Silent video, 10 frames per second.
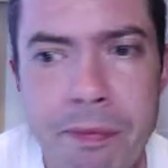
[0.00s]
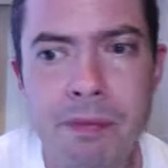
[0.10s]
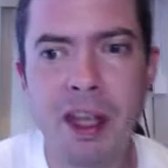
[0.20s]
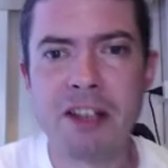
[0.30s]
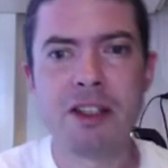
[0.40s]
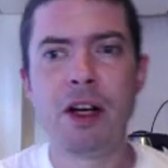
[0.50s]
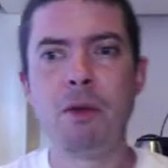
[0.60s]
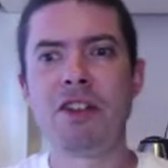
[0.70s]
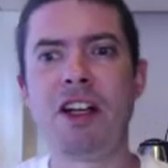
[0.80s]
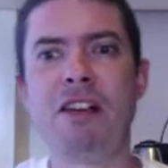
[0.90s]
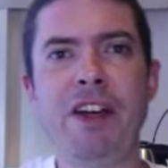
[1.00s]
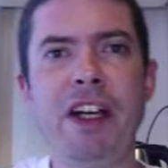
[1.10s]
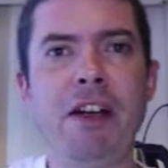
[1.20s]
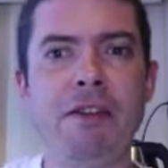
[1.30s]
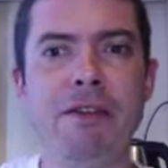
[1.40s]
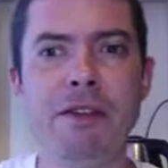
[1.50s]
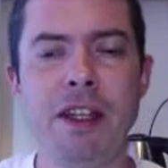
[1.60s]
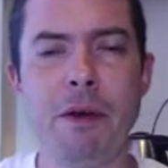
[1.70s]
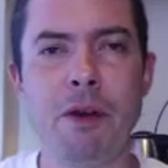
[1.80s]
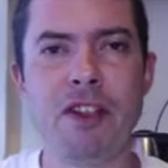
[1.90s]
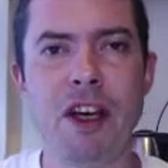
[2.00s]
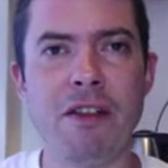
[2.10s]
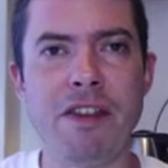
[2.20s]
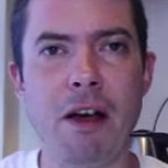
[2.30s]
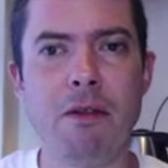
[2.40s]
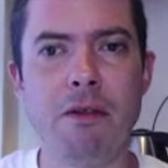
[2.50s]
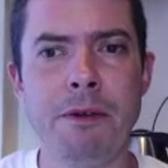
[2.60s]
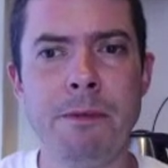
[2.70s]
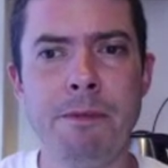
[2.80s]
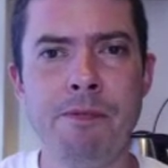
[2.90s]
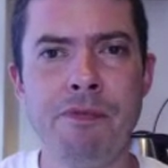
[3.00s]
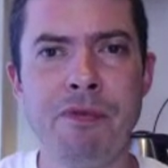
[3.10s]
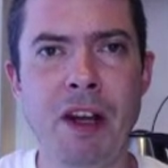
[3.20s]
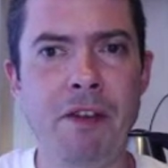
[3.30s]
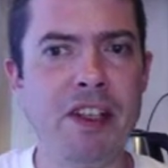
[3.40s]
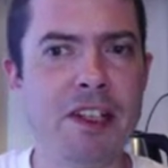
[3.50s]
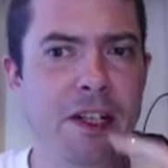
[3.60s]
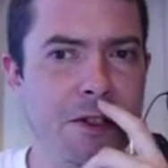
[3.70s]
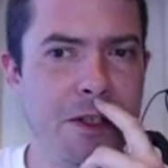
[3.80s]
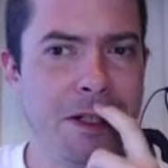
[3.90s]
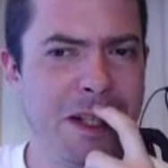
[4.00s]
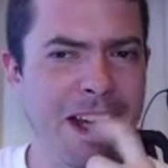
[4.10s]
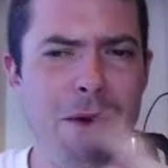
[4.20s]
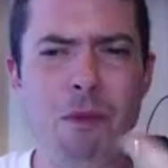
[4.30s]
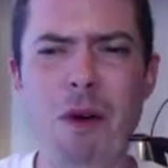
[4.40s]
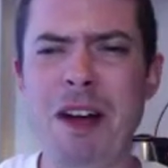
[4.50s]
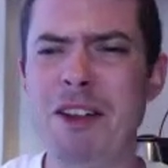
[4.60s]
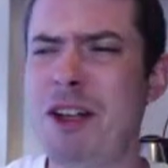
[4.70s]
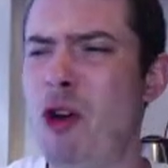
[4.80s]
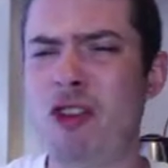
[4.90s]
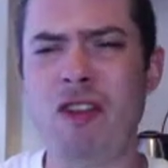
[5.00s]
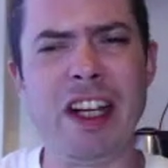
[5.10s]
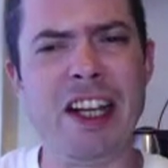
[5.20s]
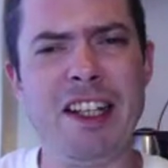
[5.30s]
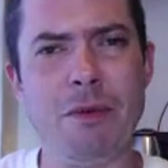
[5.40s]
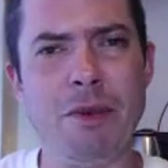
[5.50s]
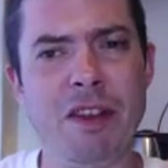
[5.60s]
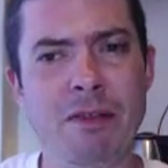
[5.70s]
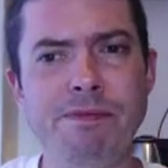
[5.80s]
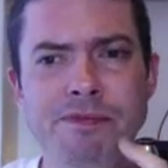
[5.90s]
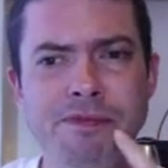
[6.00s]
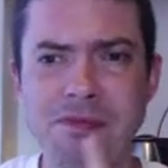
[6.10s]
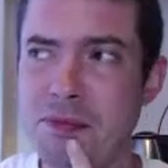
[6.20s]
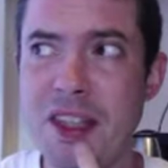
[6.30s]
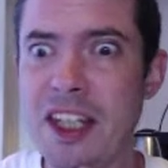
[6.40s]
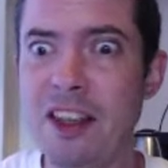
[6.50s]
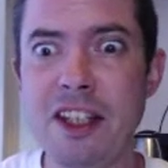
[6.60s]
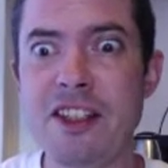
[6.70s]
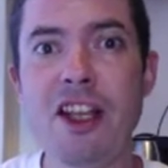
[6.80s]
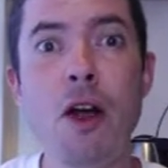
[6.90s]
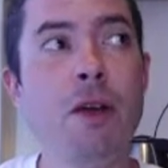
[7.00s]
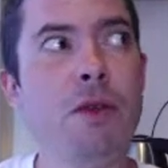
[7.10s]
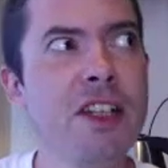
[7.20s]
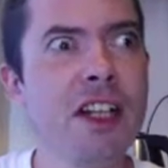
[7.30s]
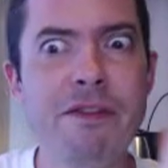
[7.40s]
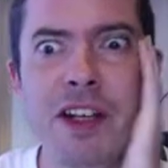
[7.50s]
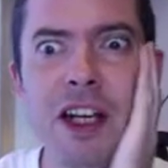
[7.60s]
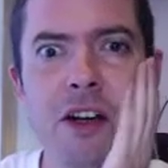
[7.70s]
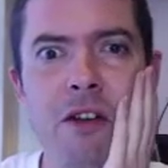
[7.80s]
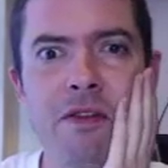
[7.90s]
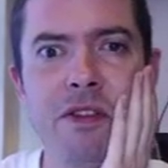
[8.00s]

That's the only ones I can think of that were turfed out of this country, and some Austrian geezer with them. That's the only ones I can think of.